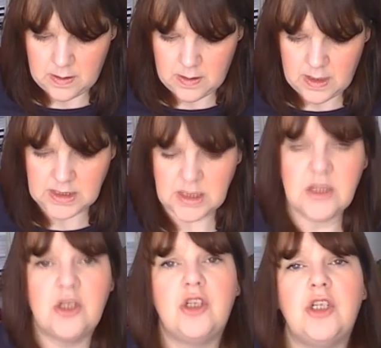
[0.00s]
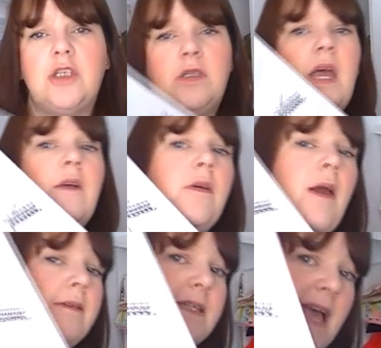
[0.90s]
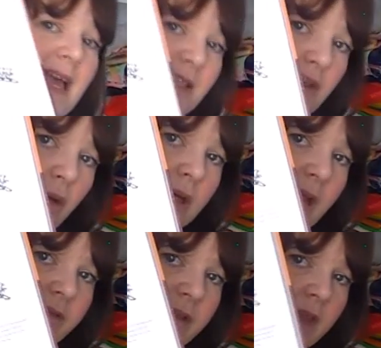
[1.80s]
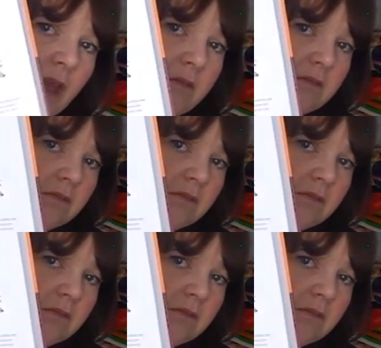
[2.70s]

It does tell you how to cast on and everything.